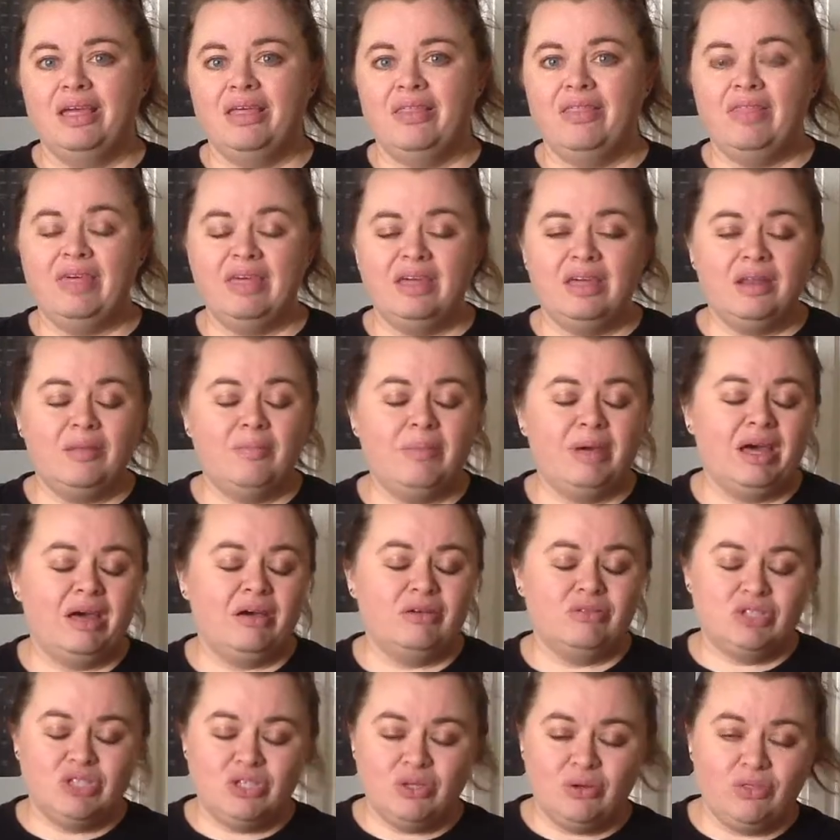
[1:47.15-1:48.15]
Then
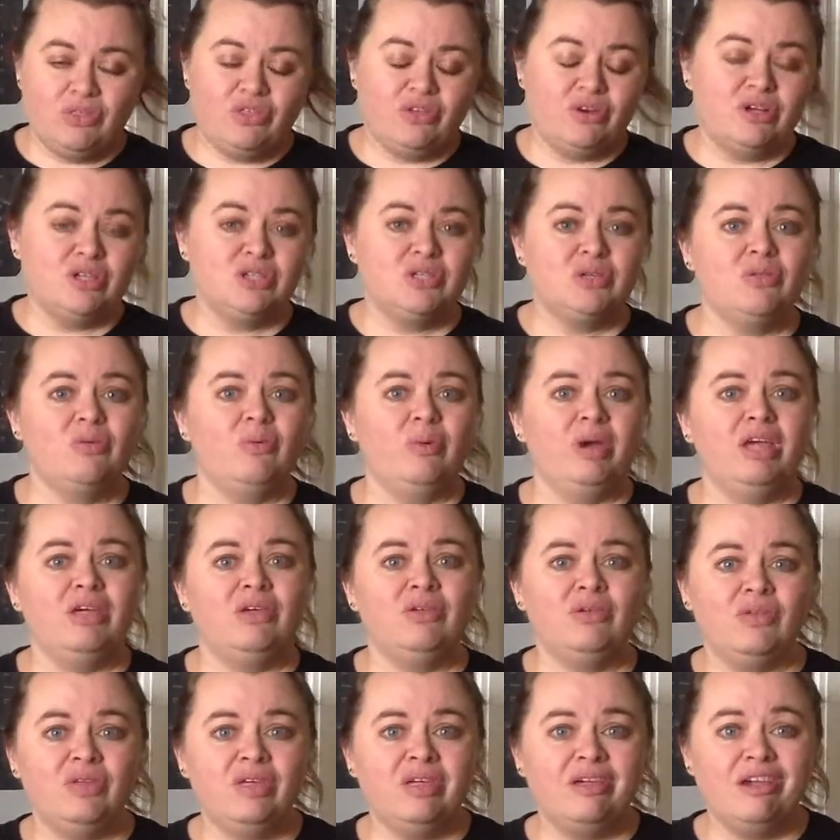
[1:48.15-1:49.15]
about 2/3 of the
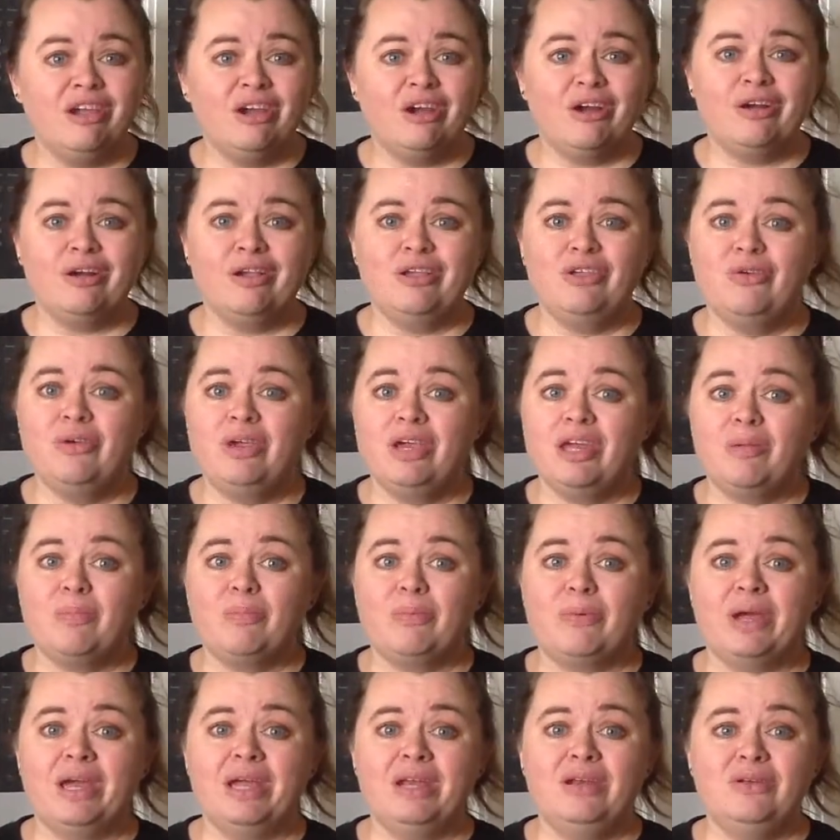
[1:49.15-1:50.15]
way through the year, you get a
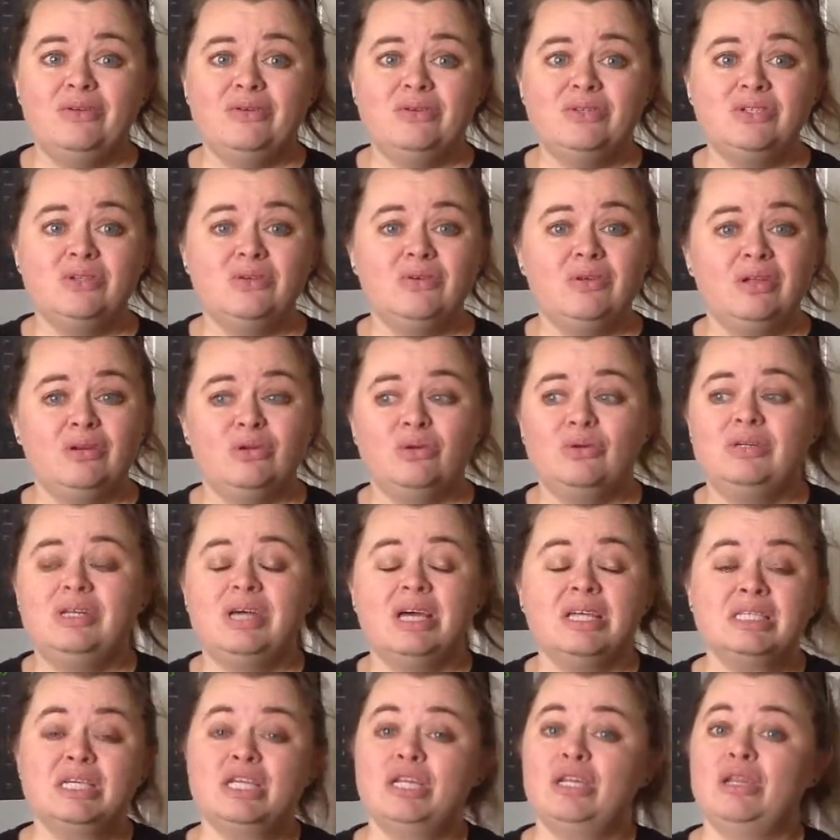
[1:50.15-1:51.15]
brand new student who
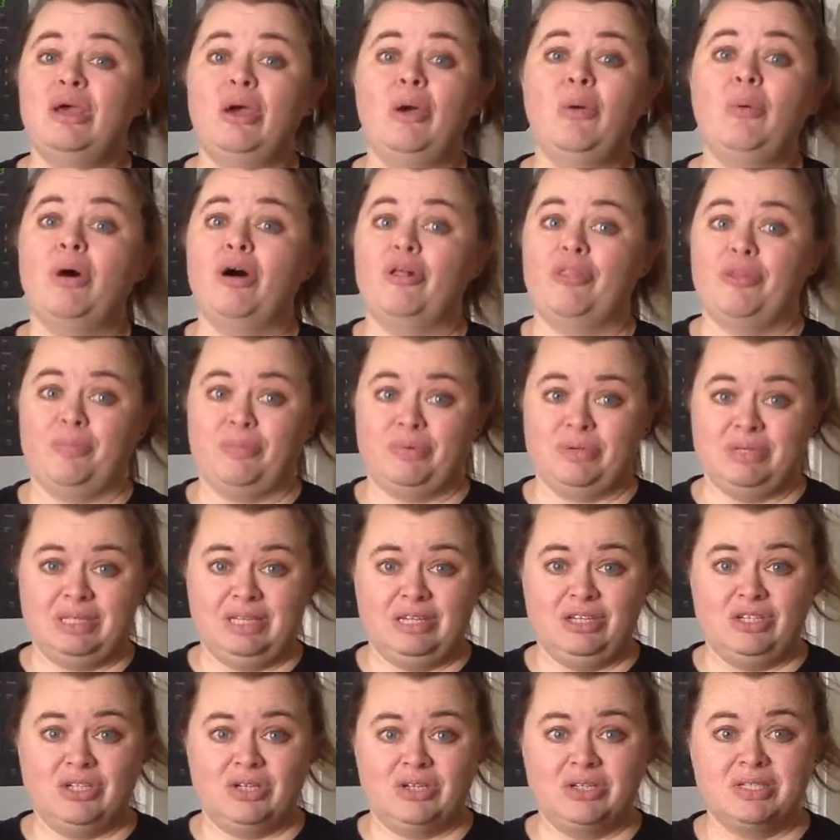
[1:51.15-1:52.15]
doesn't know all the
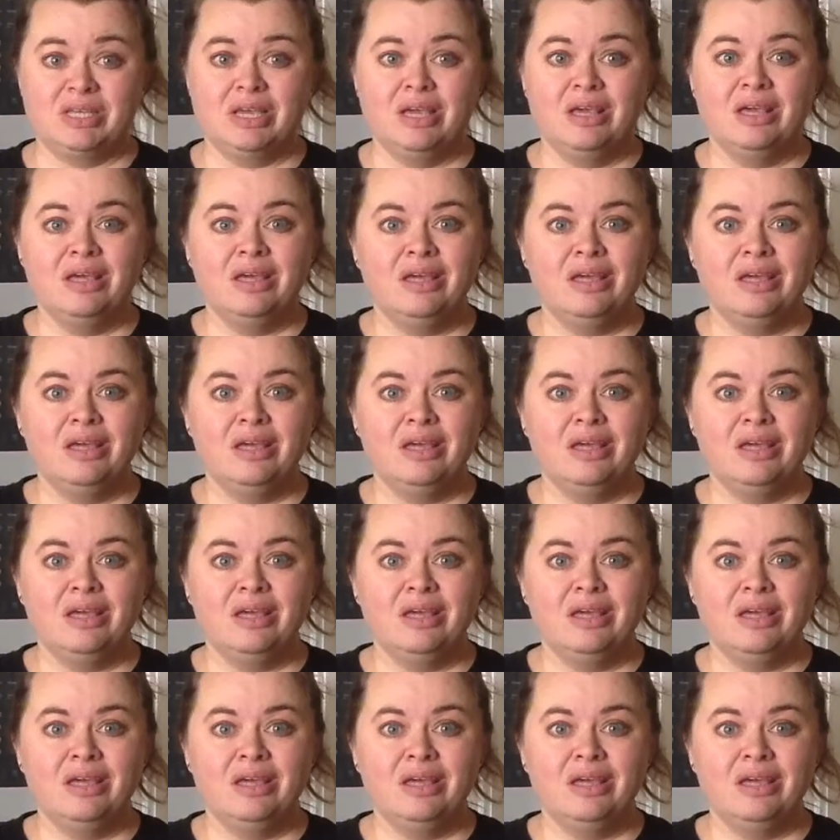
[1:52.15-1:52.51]
procedures.